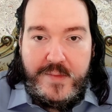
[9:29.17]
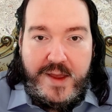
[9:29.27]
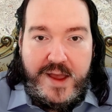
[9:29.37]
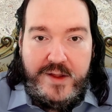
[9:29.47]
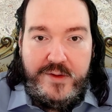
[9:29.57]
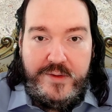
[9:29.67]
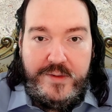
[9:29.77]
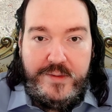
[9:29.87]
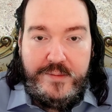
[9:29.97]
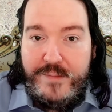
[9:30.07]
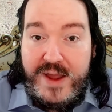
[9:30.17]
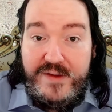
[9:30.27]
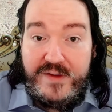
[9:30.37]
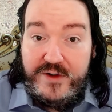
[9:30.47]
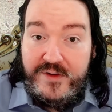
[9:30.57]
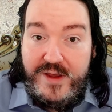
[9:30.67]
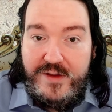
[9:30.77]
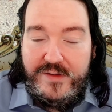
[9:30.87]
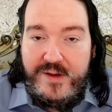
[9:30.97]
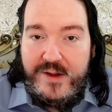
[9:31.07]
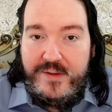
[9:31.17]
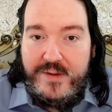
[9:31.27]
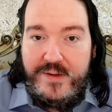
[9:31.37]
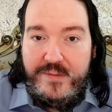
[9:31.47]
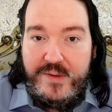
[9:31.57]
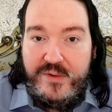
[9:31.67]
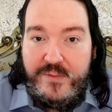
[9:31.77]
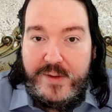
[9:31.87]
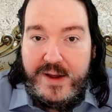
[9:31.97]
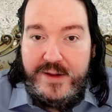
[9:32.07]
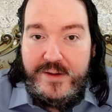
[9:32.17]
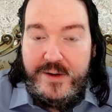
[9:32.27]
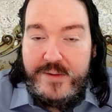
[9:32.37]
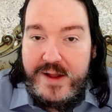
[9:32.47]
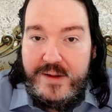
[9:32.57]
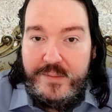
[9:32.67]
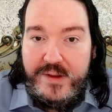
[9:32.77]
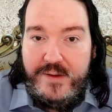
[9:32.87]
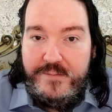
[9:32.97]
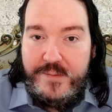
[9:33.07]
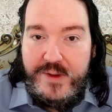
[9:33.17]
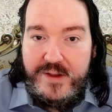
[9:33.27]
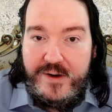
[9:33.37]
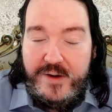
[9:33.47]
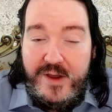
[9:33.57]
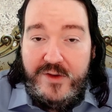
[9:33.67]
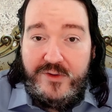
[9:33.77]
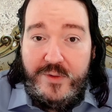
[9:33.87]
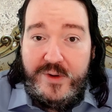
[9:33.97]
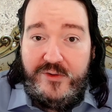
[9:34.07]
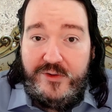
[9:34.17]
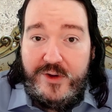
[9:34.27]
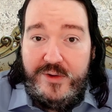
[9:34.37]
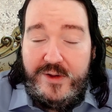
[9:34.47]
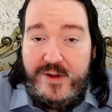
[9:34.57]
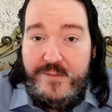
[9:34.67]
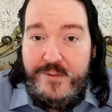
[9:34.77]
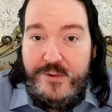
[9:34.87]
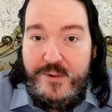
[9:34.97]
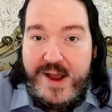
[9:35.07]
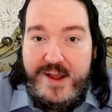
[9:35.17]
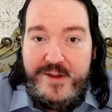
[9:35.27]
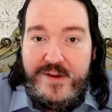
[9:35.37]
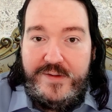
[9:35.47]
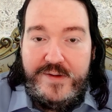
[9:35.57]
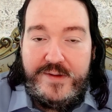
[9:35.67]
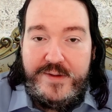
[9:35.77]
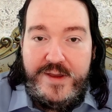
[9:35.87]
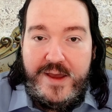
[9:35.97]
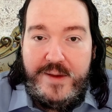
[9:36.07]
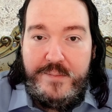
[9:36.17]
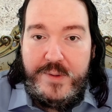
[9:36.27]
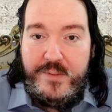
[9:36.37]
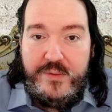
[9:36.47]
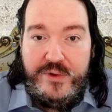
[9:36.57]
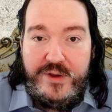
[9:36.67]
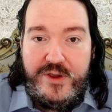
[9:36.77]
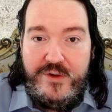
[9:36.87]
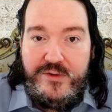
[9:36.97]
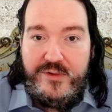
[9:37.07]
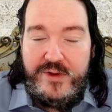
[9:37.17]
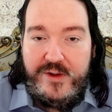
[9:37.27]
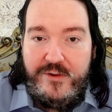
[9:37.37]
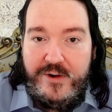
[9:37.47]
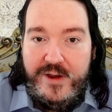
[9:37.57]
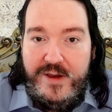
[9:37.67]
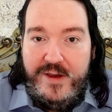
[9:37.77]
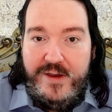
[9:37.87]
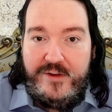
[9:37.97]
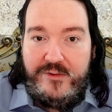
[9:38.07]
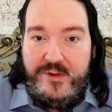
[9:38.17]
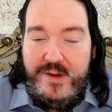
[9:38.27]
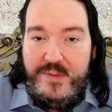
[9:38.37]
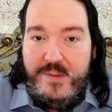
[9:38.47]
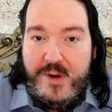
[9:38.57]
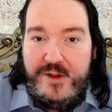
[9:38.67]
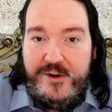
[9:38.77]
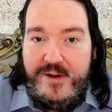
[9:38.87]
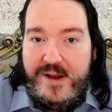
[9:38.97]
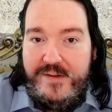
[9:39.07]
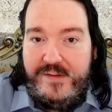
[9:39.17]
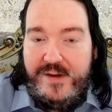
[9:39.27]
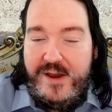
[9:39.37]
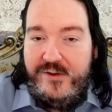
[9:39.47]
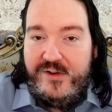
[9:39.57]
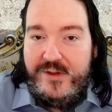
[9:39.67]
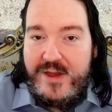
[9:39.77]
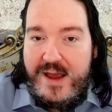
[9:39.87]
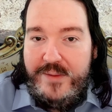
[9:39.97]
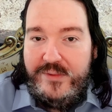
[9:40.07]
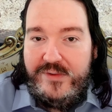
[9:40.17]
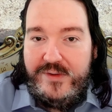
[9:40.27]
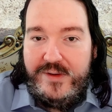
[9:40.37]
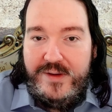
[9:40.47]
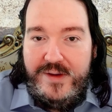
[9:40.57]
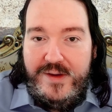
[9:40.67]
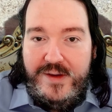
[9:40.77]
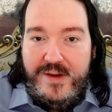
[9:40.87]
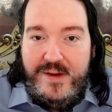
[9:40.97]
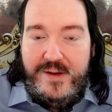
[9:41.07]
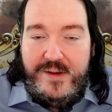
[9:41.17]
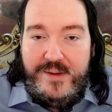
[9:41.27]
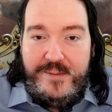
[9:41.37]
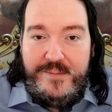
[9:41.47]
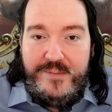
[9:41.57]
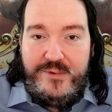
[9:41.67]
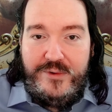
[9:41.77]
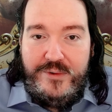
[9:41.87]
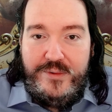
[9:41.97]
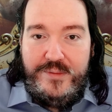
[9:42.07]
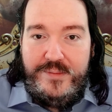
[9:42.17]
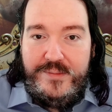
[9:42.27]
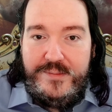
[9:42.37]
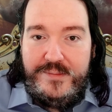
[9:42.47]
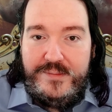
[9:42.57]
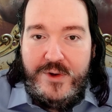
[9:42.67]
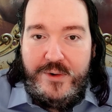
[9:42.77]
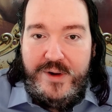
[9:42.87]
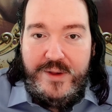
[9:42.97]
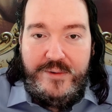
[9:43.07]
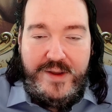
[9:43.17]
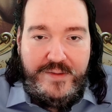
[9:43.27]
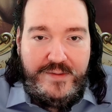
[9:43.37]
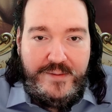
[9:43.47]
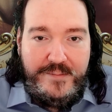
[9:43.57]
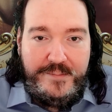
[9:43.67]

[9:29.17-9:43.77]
And many such things that we would find incredibly familiar. So much so that if you ran this as a DM, people would accuse you that you're extremely modernizing ancient times to no real reason.